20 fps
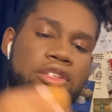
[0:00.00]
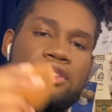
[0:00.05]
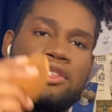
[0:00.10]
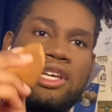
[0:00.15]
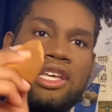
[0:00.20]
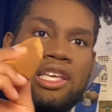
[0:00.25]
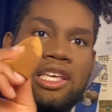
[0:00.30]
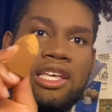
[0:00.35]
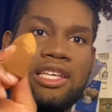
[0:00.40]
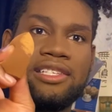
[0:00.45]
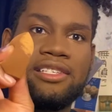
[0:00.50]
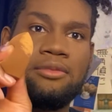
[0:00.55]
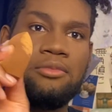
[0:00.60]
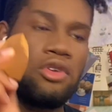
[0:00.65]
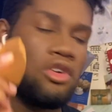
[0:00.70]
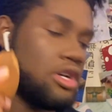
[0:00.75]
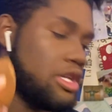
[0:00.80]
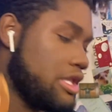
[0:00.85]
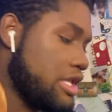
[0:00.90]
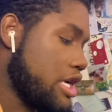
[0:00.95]
So so I can get
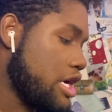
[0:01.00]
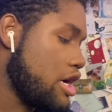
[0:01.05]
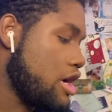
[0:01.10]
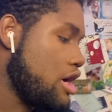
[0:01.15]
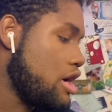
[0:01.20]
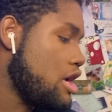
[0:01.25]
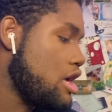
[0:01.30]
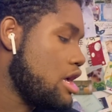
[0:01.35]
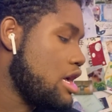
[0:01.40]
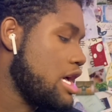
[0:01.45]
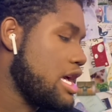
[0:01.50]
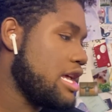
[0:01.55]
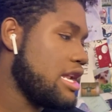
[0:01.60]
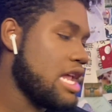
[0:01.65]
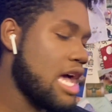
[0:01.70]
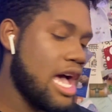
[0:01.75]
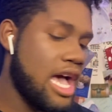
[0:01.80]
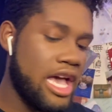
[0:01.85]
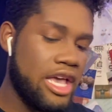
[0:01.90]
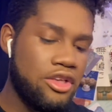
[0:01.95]
some on there.
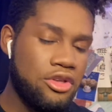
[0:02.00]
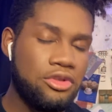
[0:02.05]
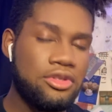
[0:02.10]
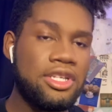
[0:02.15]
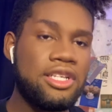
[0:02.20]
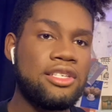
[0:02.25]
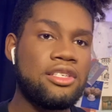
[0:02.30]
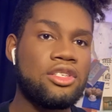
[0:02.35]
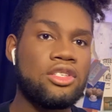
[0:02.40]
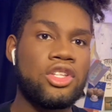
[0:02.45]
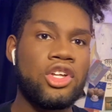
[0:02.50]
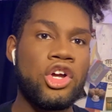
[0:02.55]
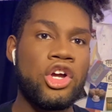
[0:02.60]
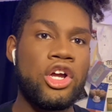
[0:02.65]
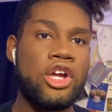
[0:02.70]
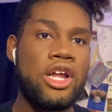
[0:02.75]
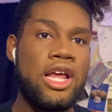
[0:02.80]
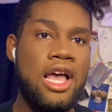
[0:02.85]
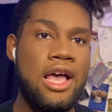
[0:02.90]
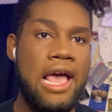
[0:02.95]
And I usually
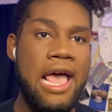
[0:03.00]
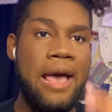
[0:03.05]
start